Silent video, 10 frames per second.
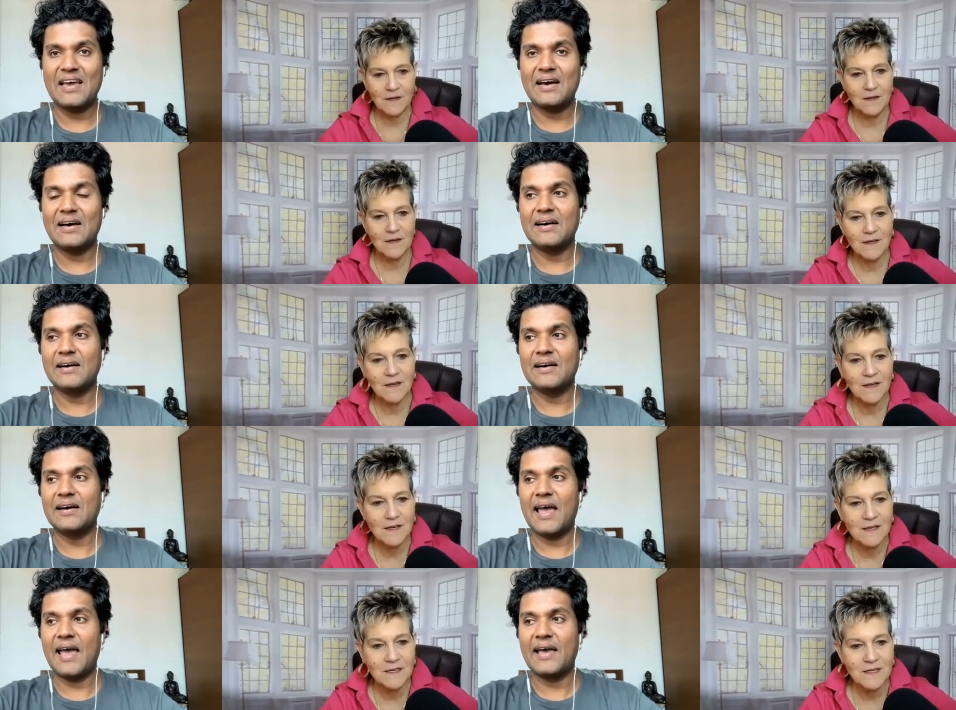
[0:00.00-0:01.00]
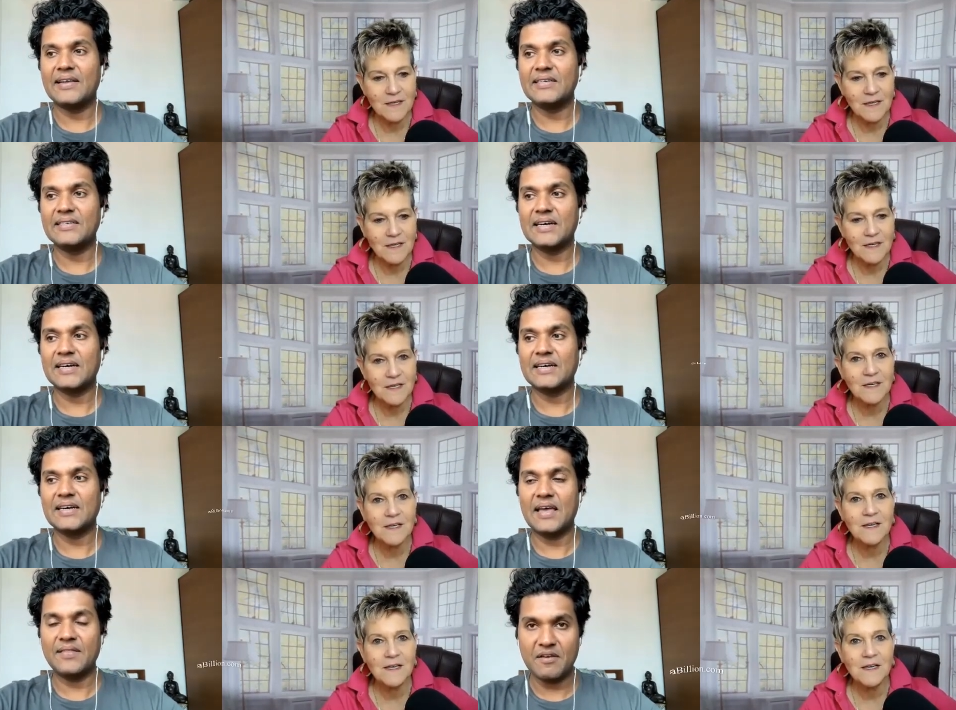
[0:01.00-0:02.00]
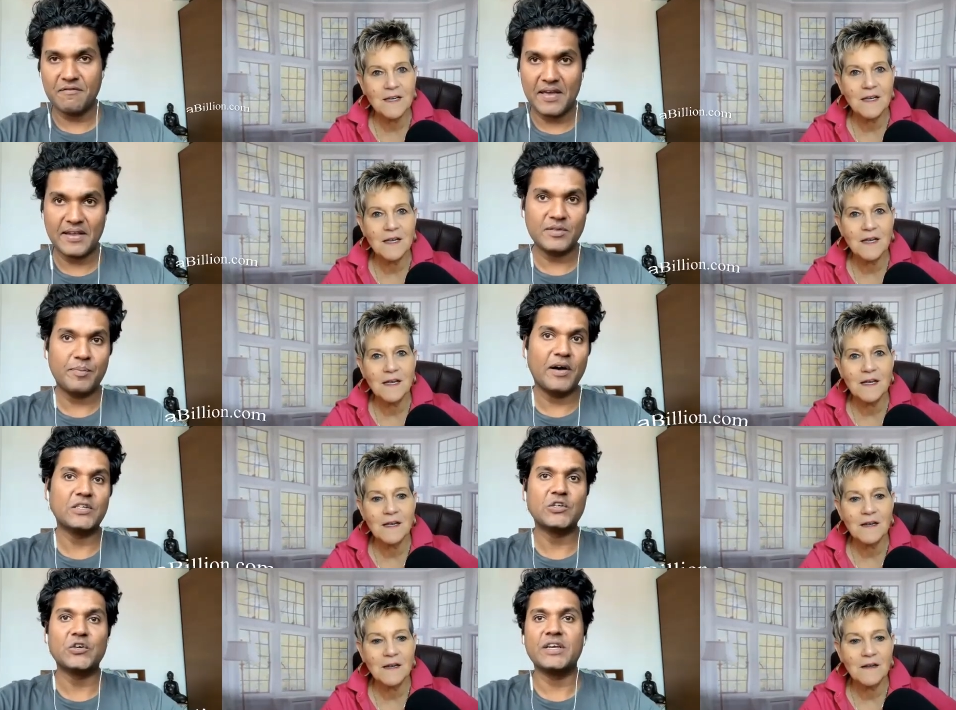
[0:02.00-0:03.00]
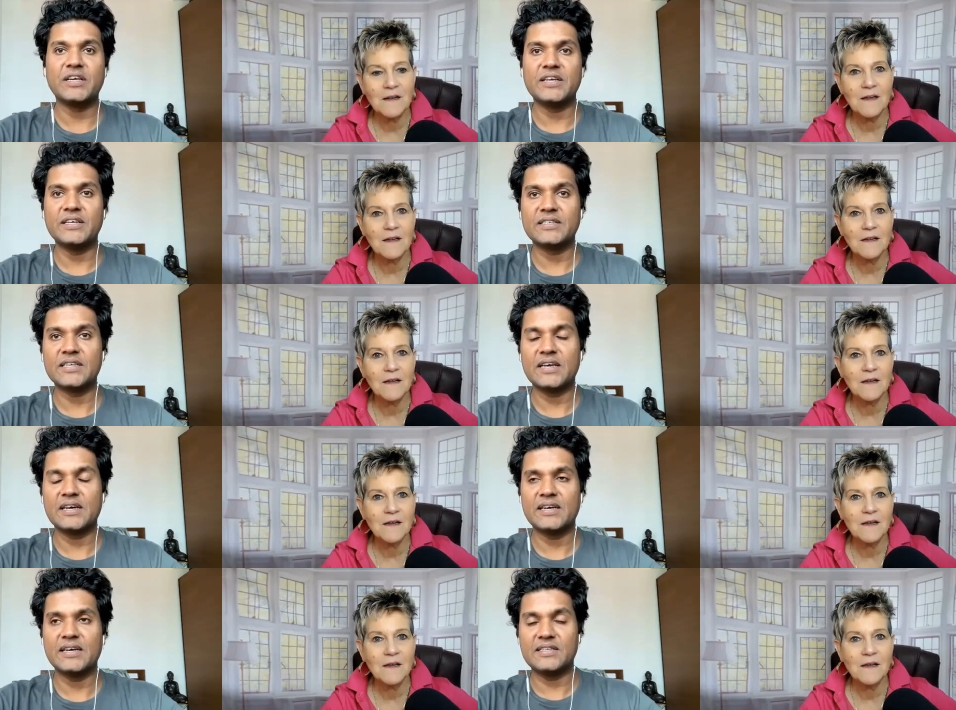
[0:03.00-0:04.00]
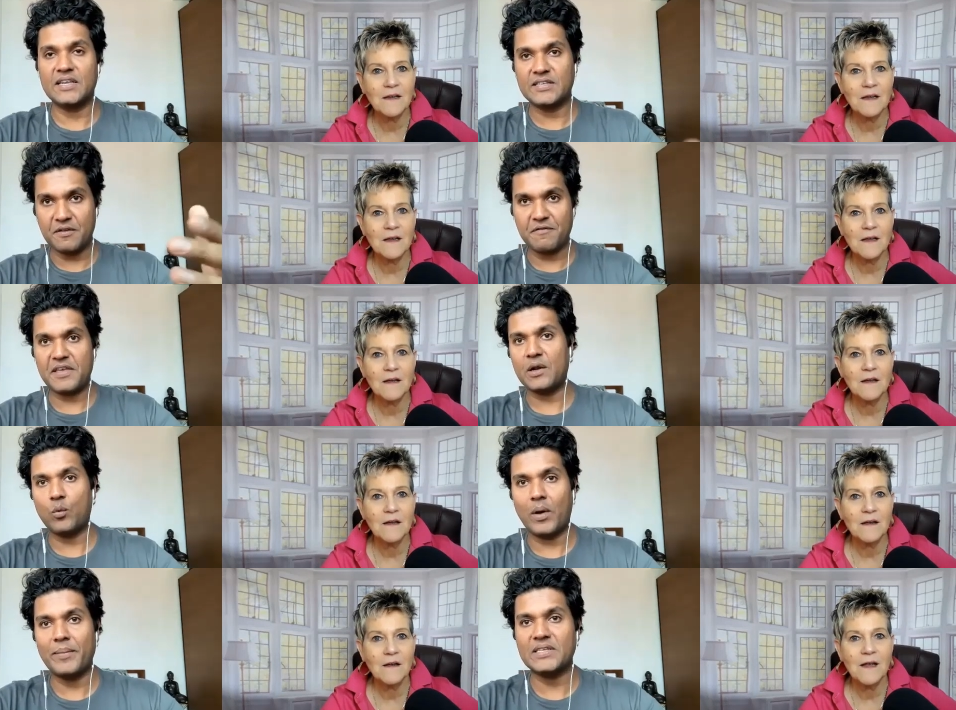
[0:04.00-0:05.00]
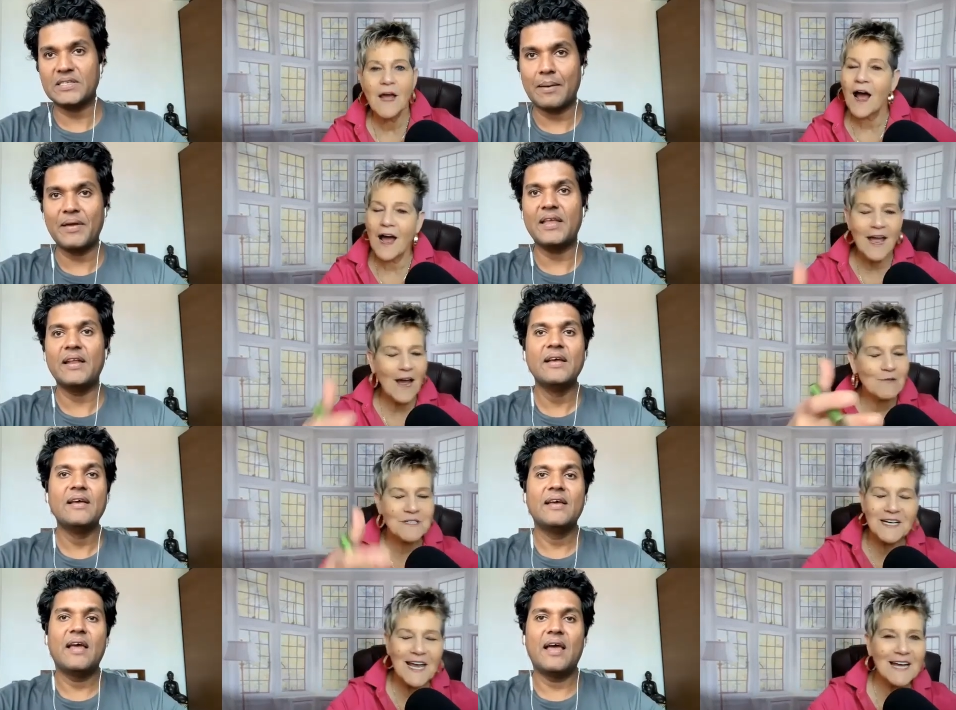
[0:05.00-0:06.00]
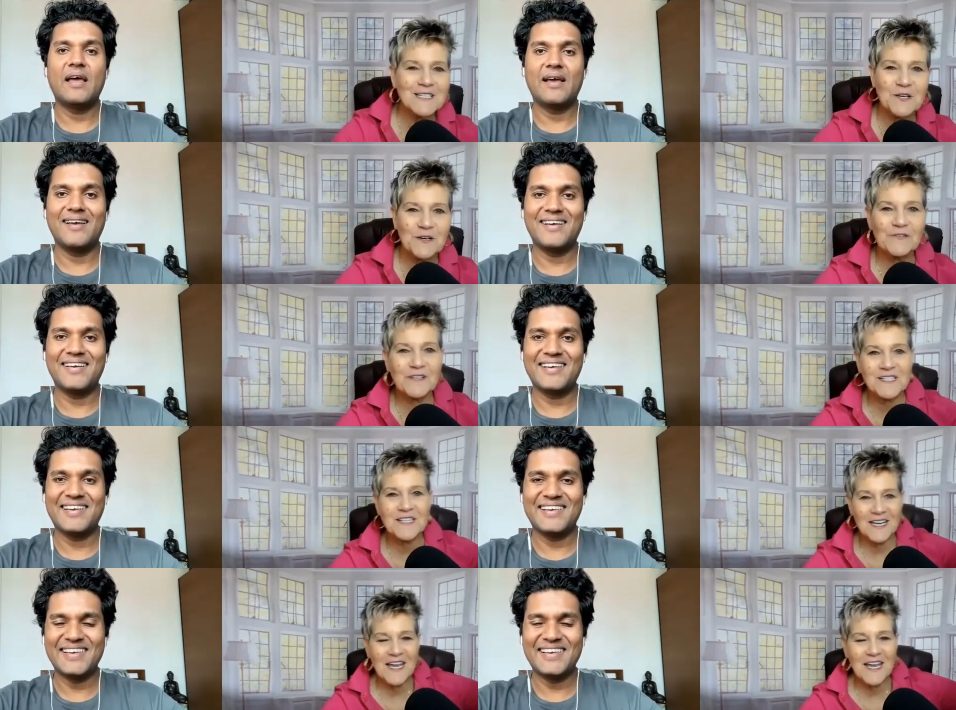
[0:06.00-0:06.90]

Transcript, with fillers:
Speaker 1: Uh, and uh, and the event sponsor is uh, it's it's the Vegan Women's Summit. I,
Speaker 2: I was going to ask you if it's the,